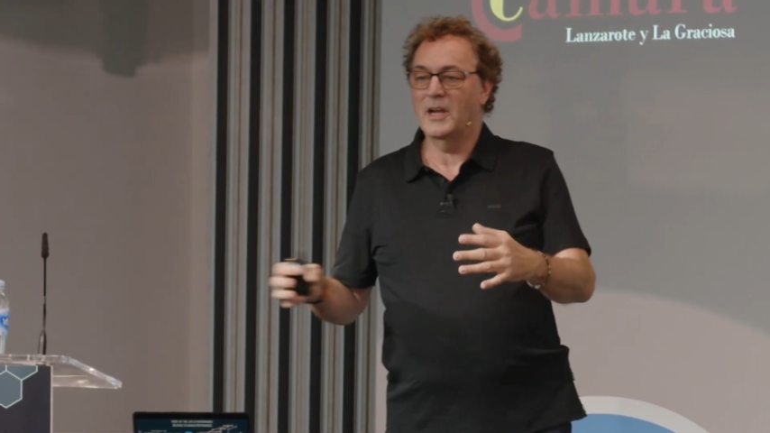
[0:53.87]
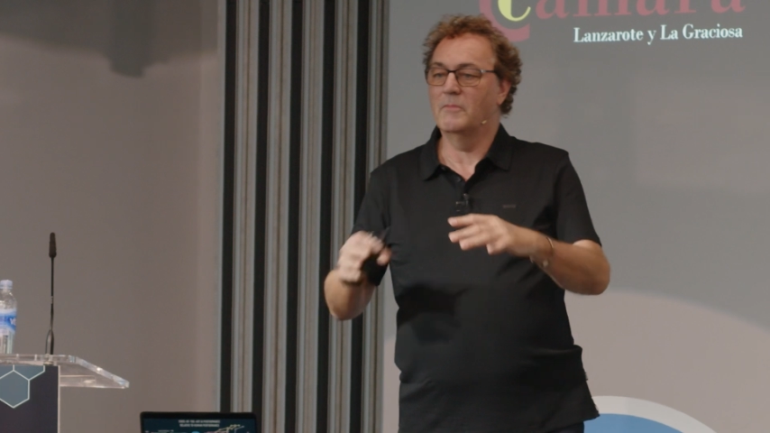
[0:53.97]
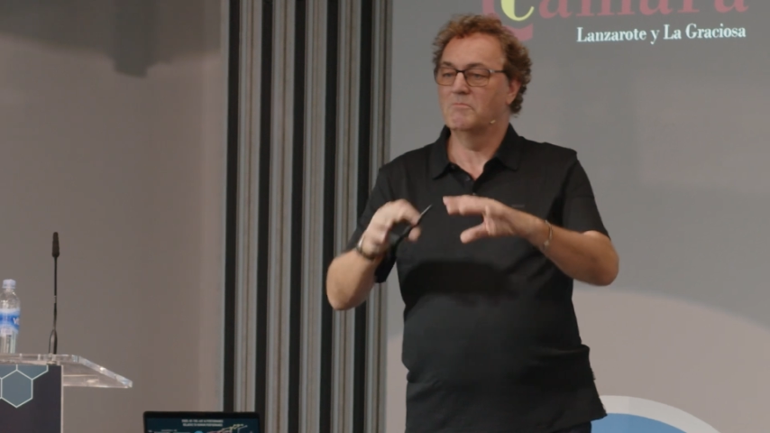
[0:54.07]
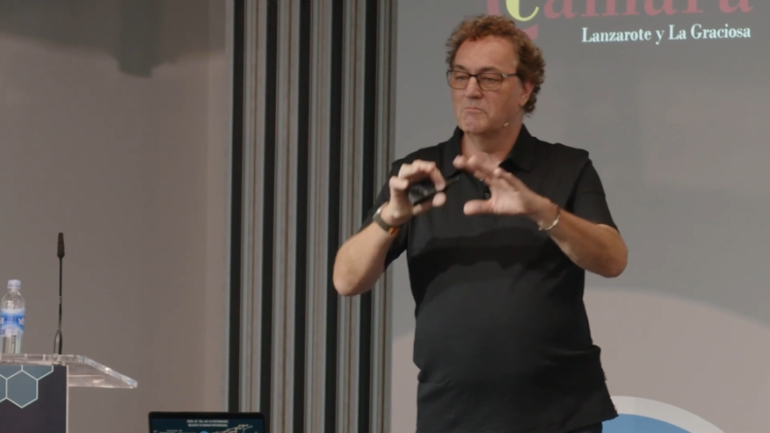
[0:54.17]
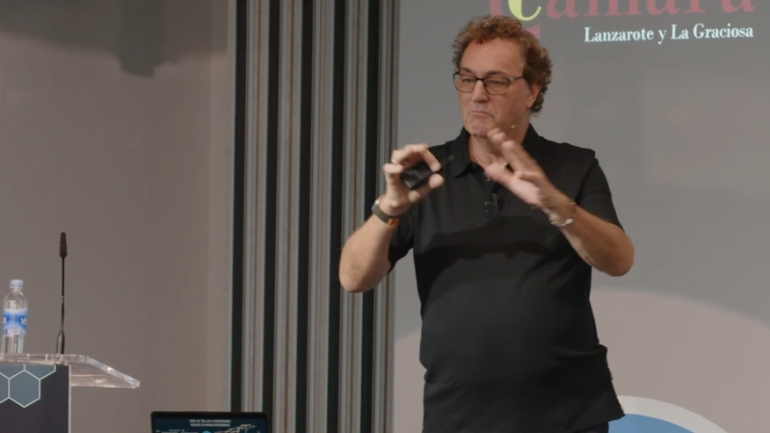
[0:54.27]

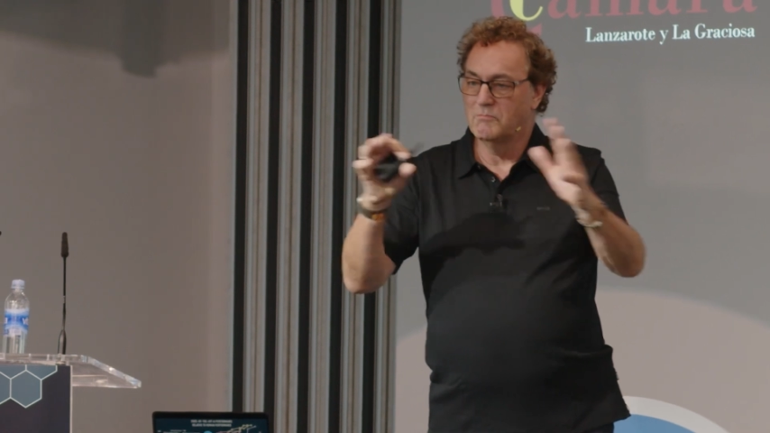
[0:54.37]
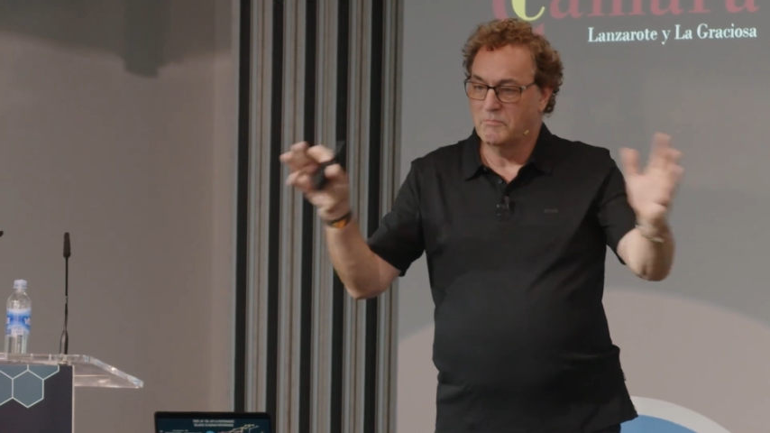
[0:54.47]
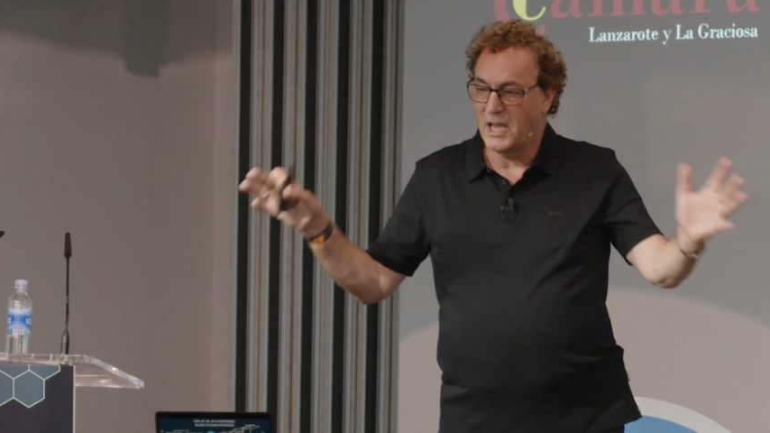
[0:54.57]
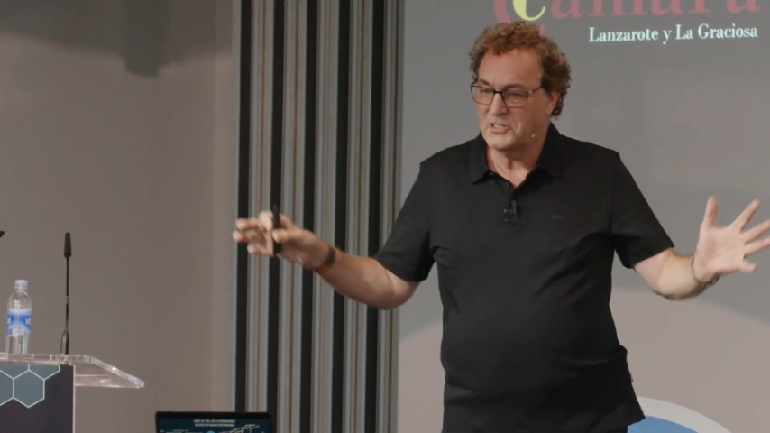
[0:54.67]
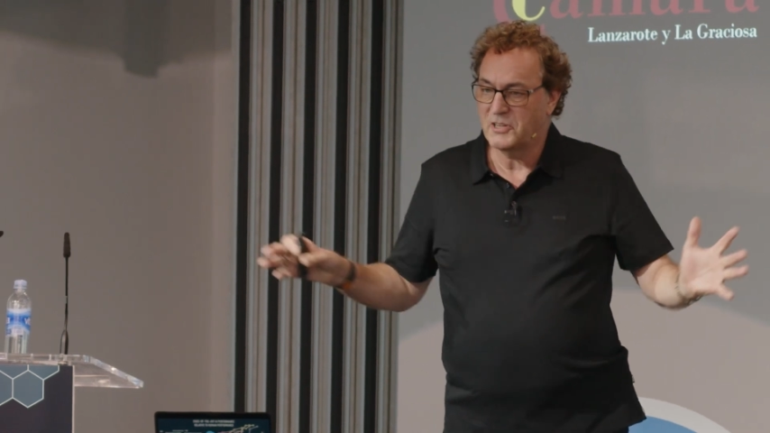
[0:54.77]
in
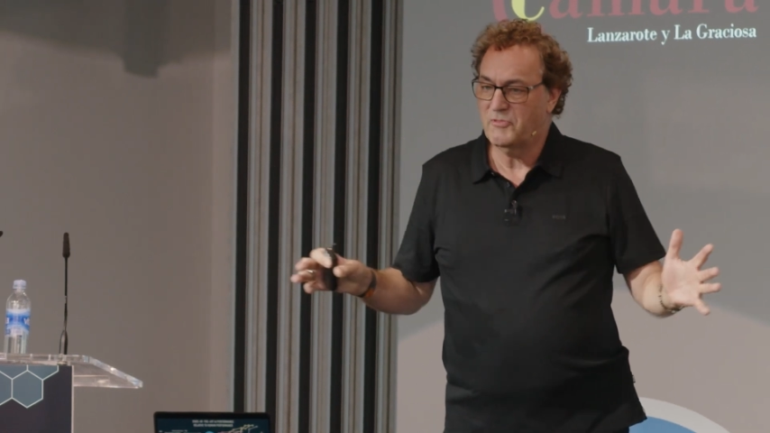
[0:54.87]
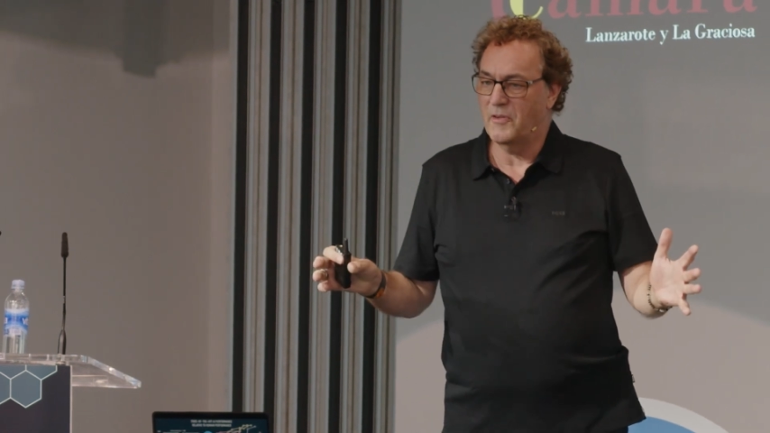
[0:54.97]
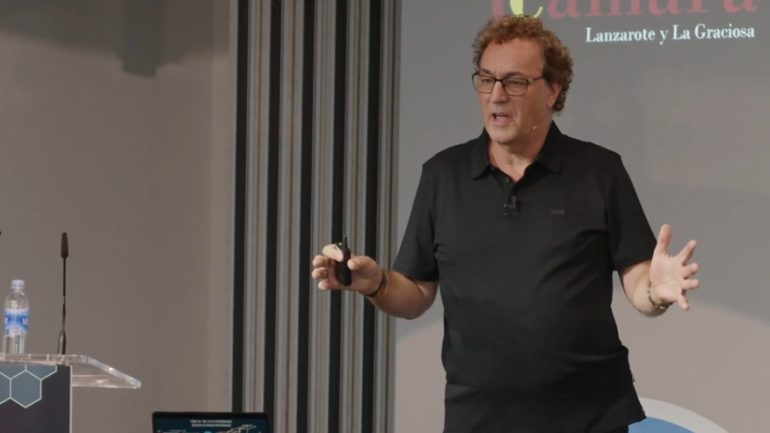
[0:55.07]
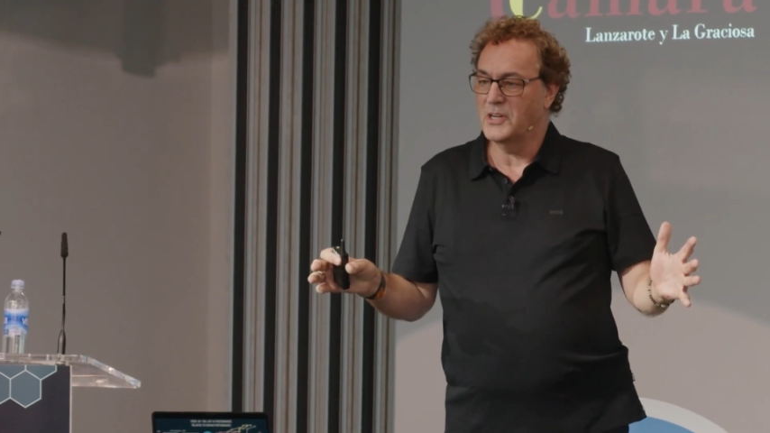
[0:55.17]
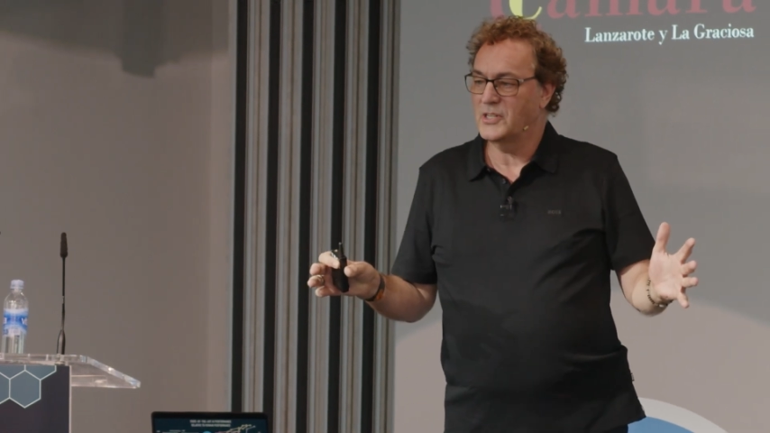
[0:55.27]
basic
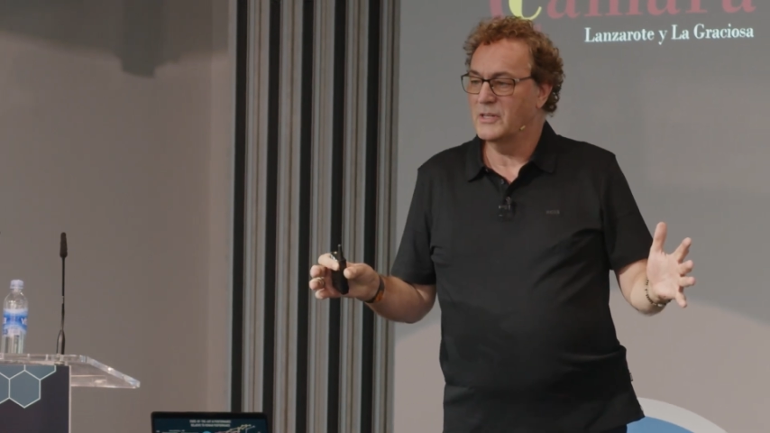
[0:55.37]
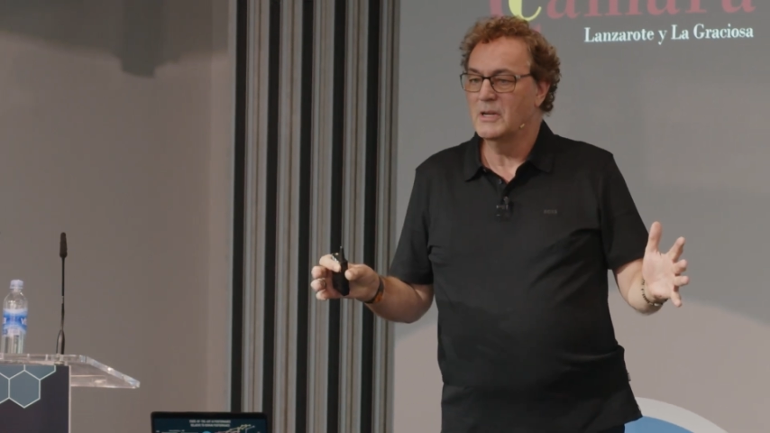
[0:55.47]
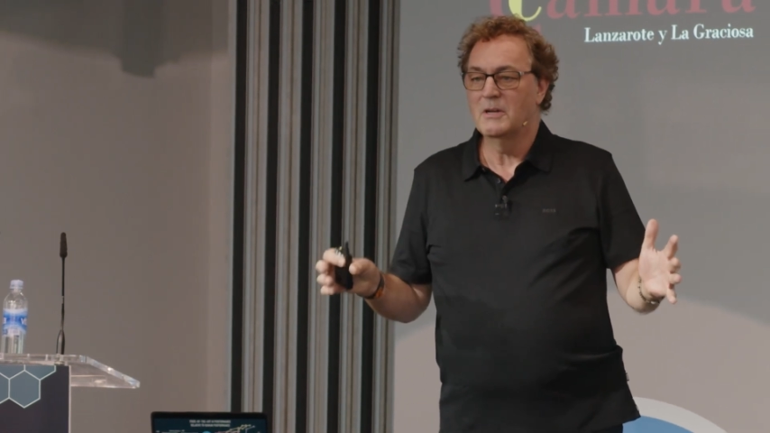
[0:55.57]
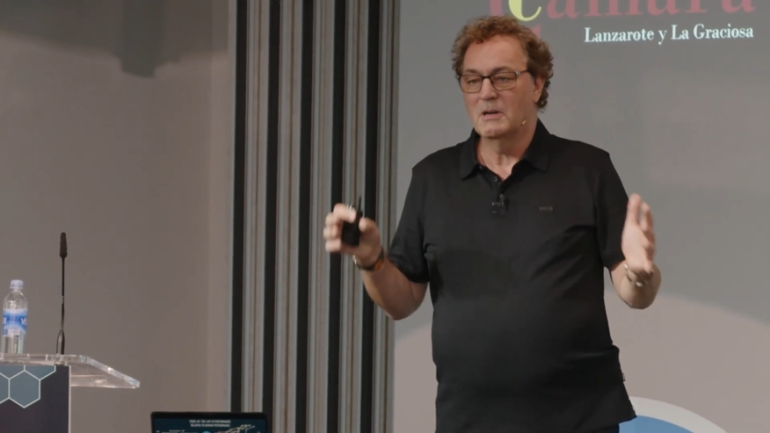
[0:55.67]
variation,